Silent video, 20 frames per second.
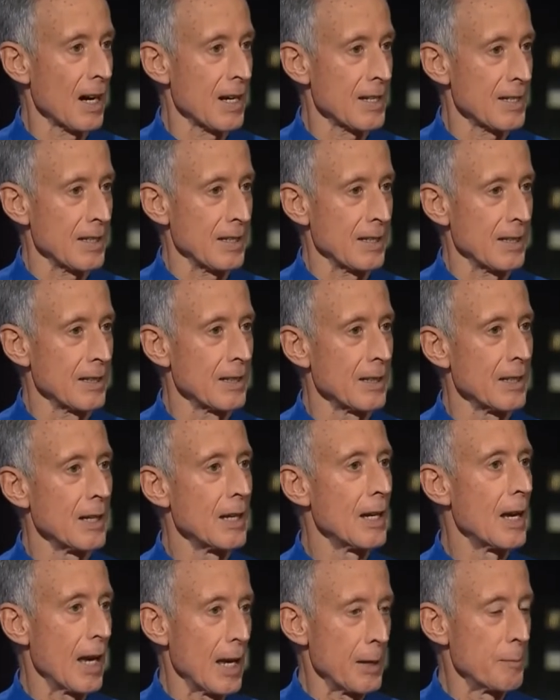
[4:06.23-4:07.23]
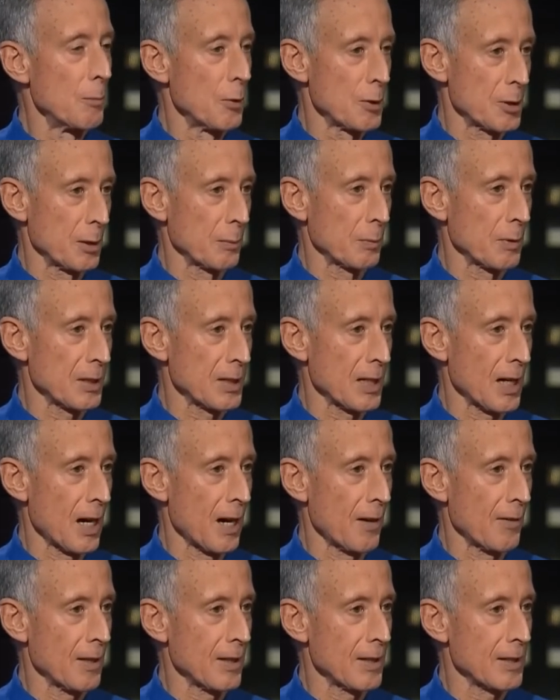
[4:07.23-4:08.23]
You absolute
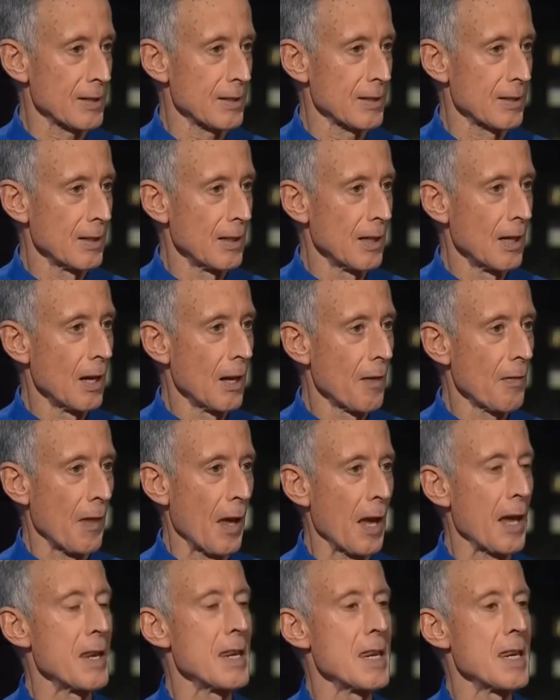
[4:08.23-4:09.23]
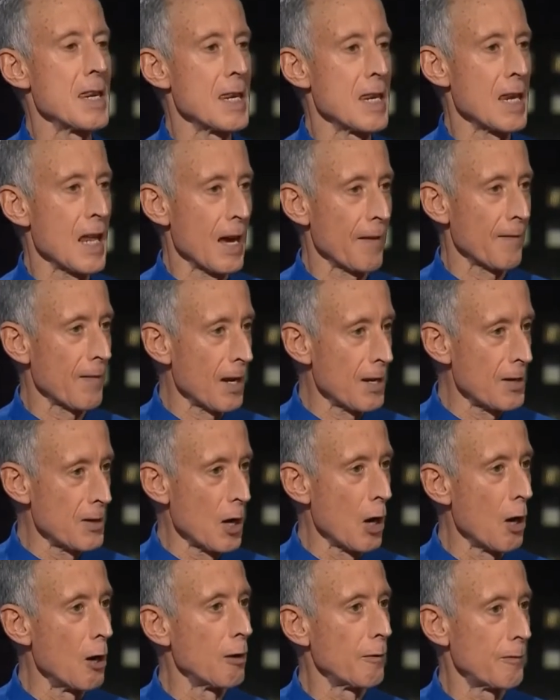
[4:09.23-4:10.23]
disgrace, Mark Steyn. What
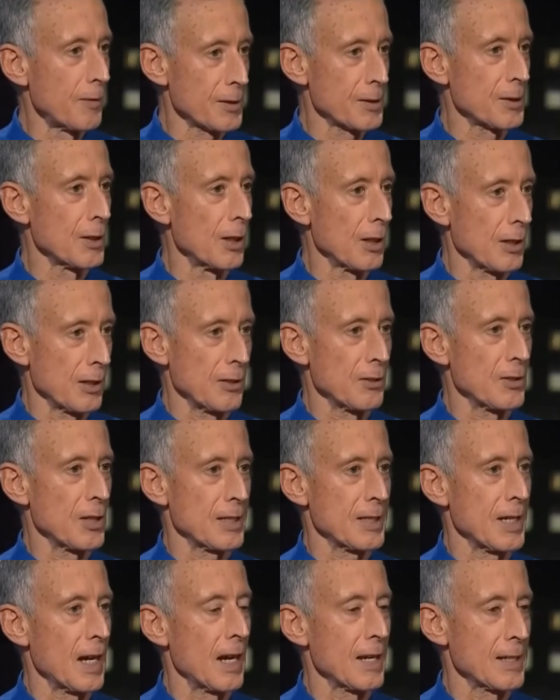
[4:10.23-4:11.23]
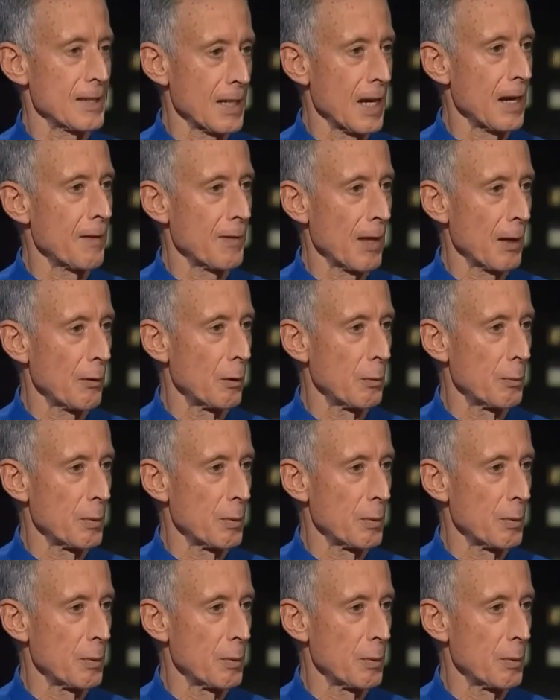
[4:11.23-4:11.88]
Mark Steyn did in having Mr.